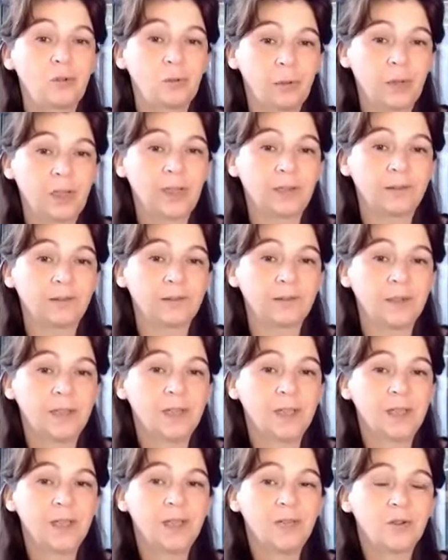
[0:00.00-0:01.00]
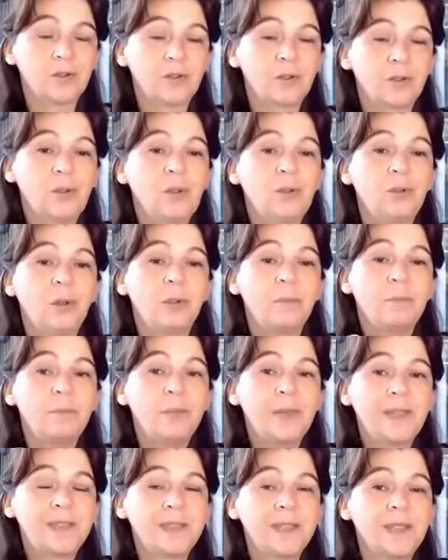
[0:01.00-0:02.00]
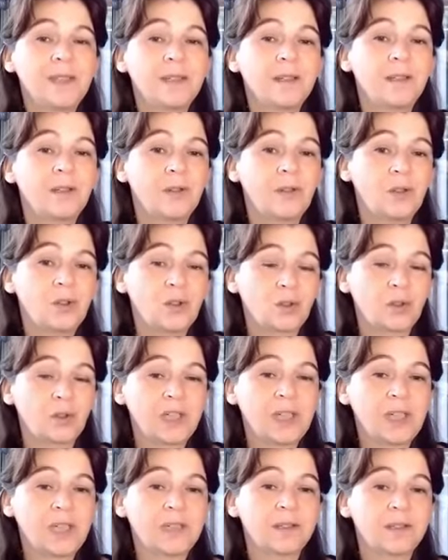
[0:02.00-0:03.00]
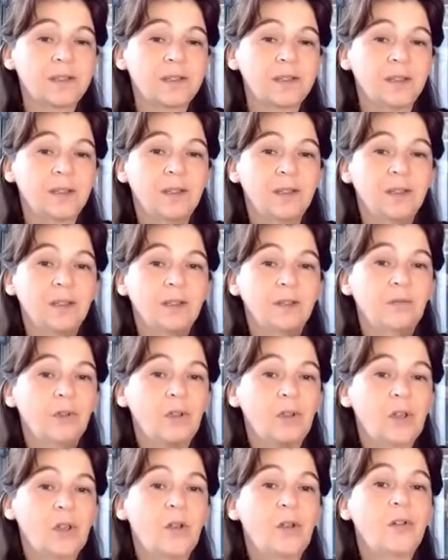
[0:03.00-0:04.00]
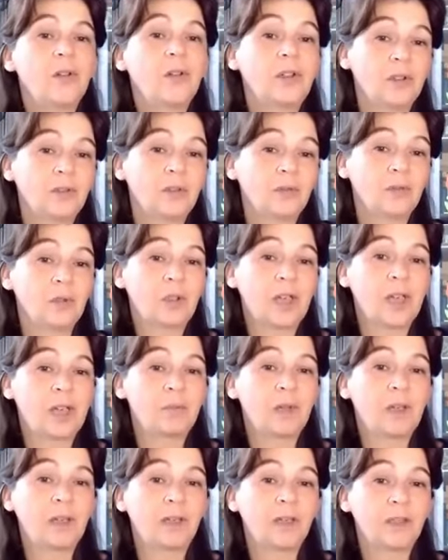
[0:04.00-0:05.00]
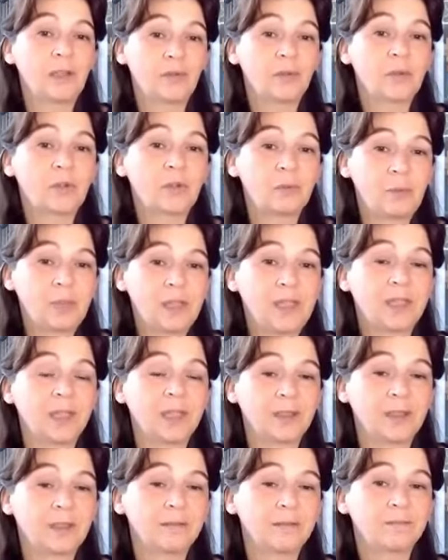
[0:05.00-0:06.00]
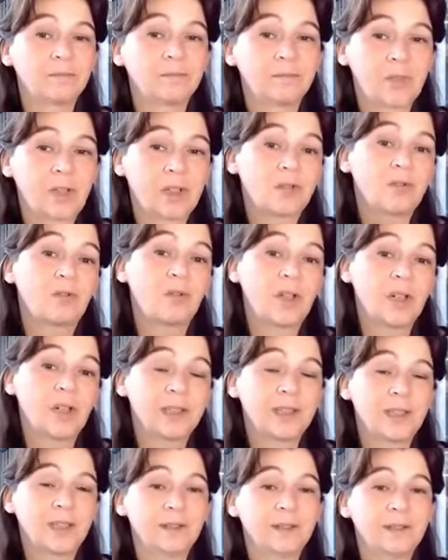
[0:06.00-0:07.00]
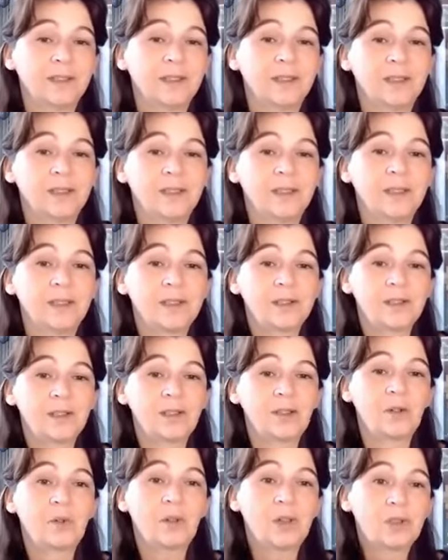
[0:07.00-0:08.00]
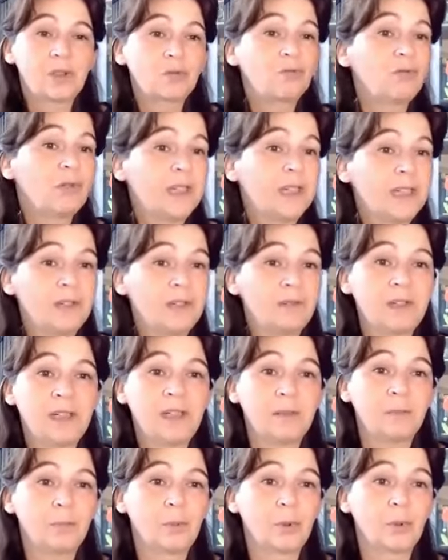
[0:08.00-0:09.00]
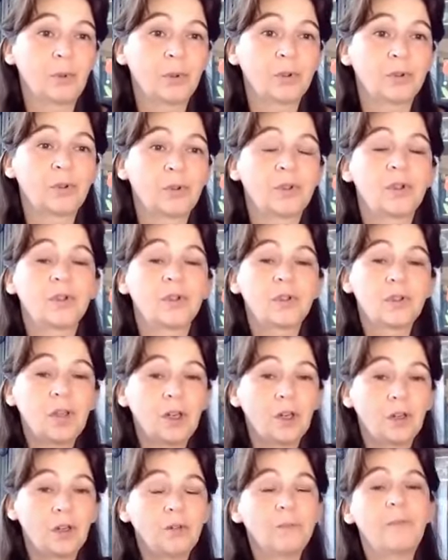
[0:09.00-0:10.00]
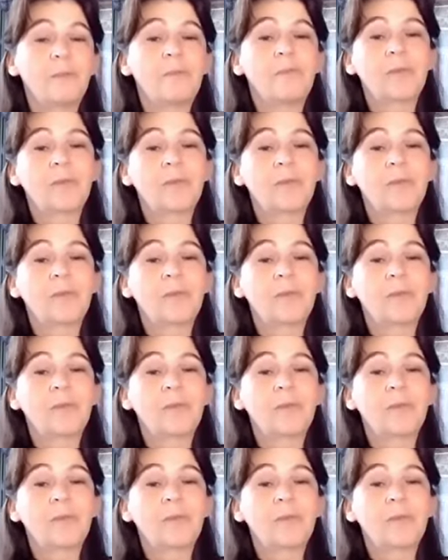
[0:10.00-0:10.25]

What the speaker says: doing. So you are missing the treat for learning your vocabulary for speaking and writing. So it's really, really important. So